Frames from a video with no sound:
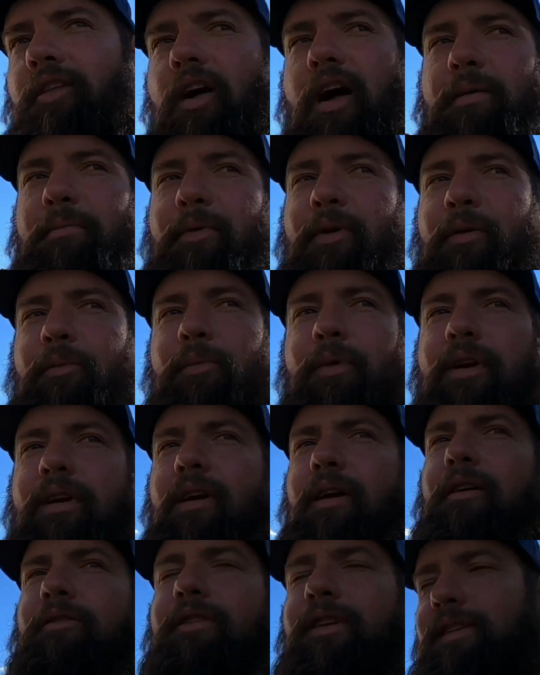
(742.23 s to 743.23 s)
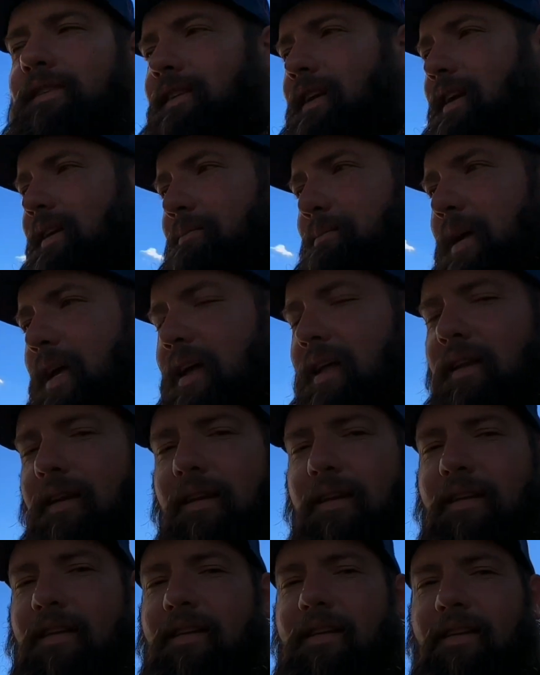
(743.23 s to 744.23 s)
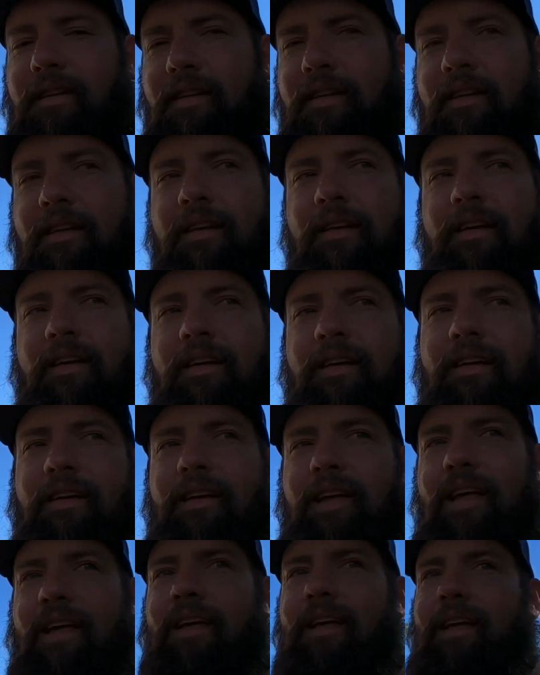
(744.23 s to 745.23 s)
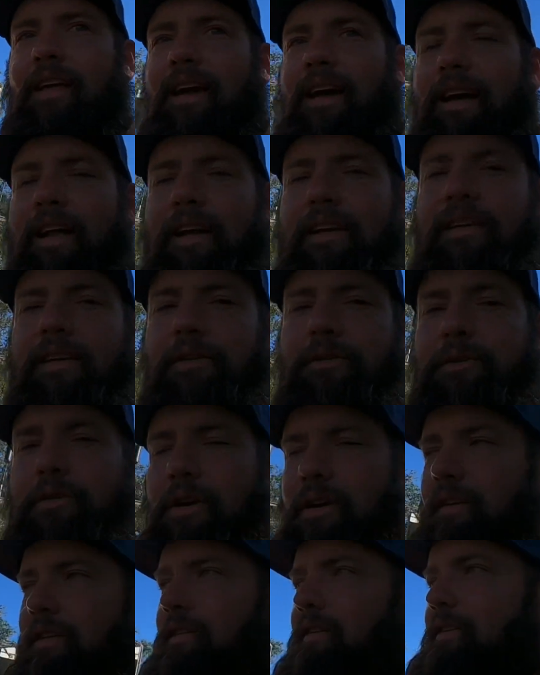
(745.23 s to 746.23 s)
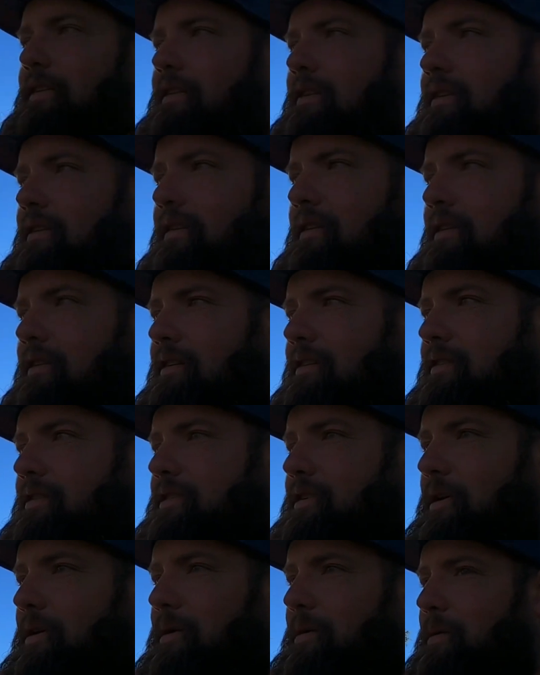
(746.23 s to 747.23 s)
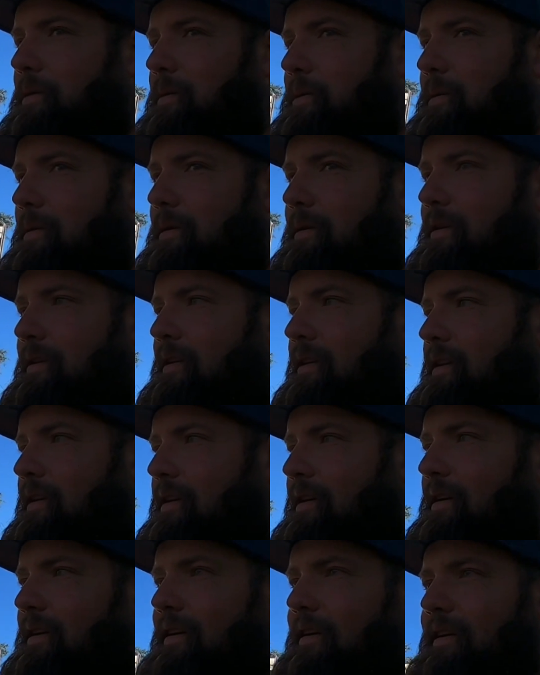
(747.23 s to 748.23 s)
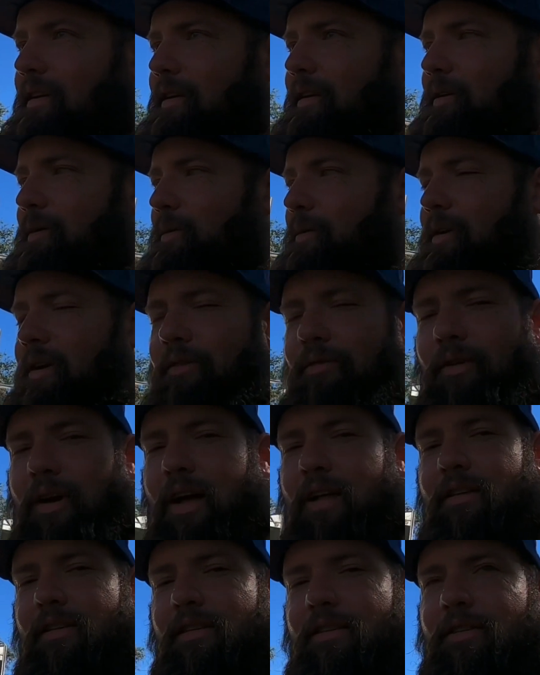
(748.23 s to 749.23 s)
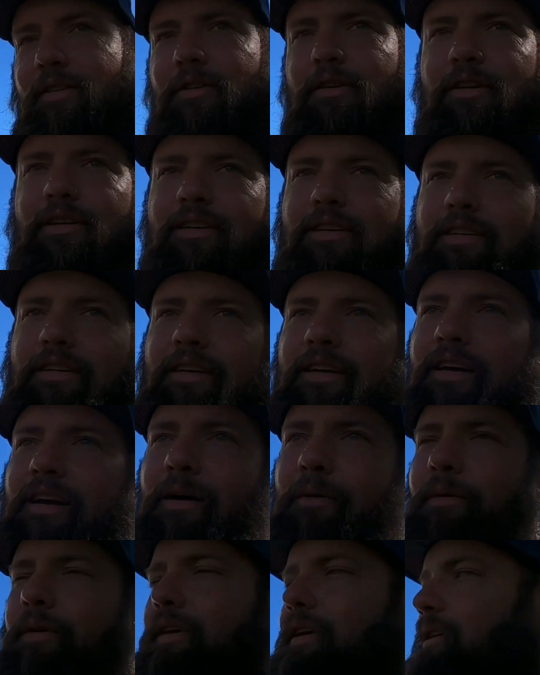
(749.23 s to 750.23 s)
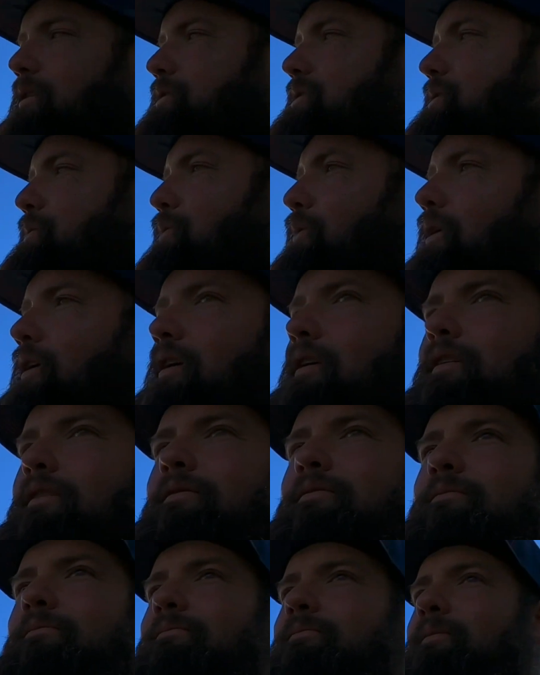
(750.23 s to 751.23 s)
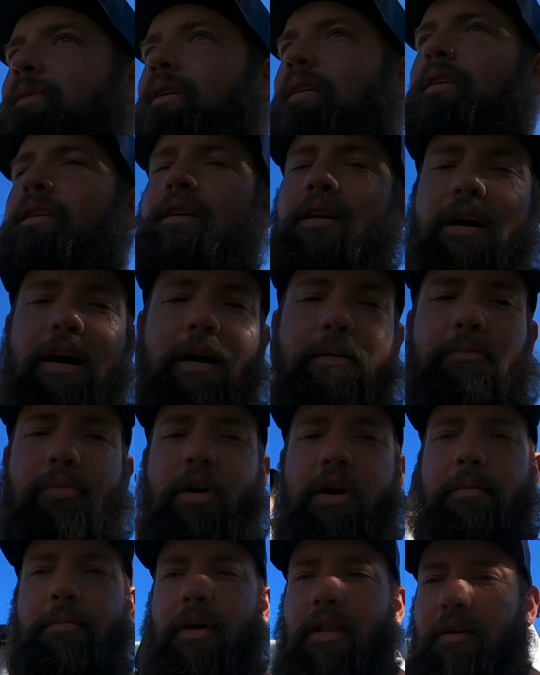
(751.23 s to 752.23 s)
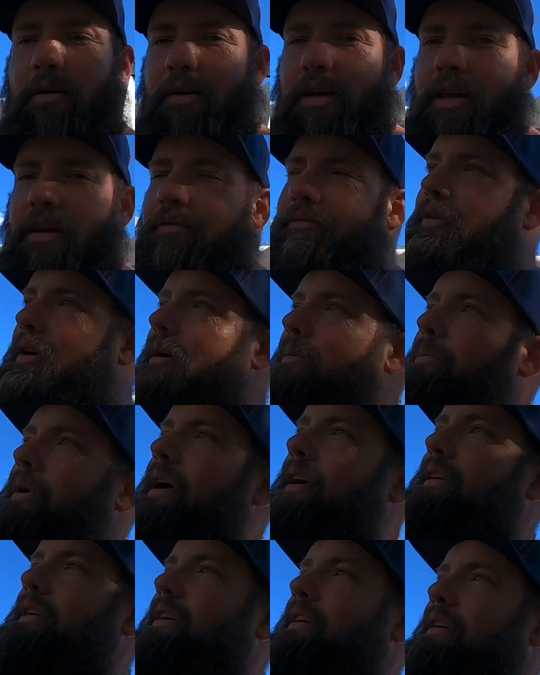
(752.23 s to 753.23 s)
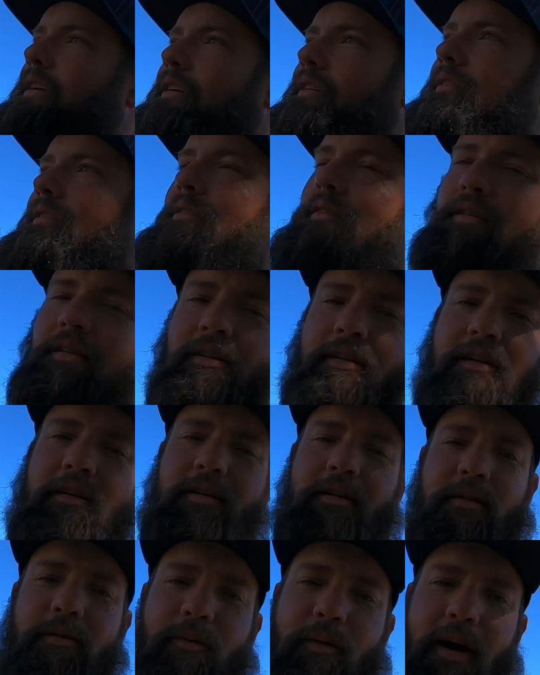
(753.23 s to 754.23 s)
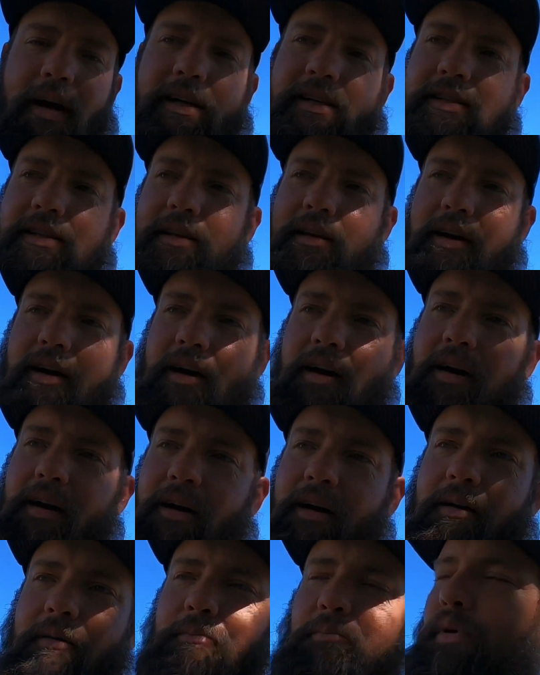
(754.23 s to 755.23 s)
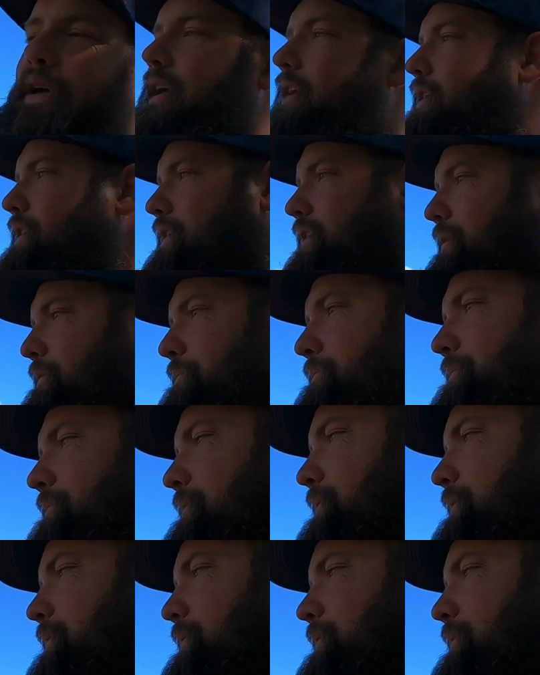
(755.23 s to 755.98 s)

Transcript: light bulb went off. I was like, man, I got a tilt trailer. So whenever I unhook and I want to go somewhere, I bring my little key fob back here, raise the bed up,